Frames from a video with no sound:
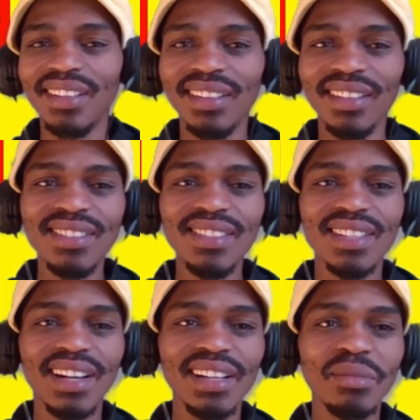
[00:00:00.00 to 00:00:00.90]
This is
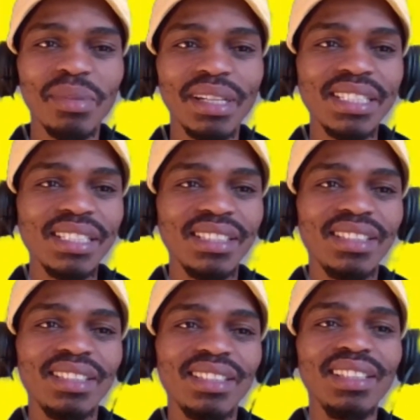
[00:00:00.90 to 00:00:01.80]
a real party
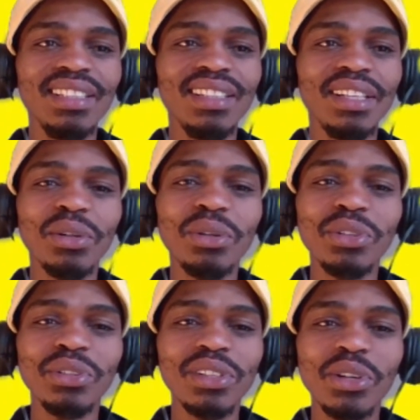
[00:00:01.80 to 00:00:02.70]
in the
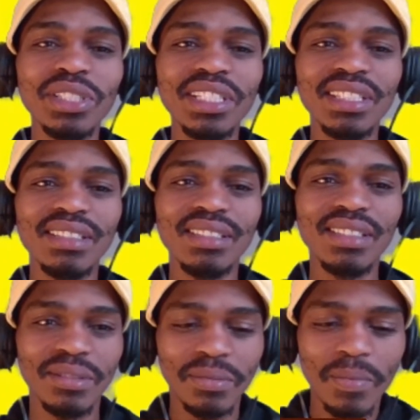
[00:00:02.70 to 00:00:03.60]
whole continent.
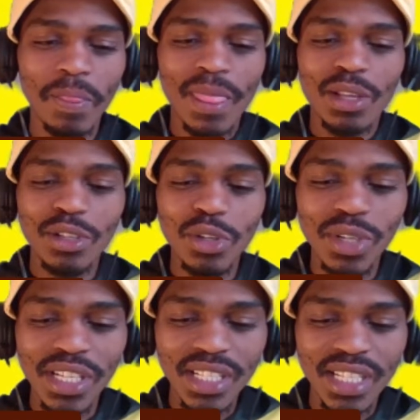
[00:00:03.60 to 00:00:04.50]
So
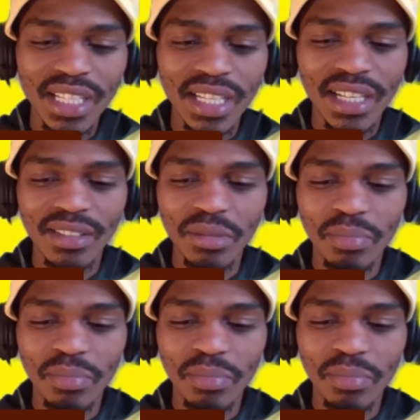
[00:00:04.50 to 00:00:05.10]
let's check it out.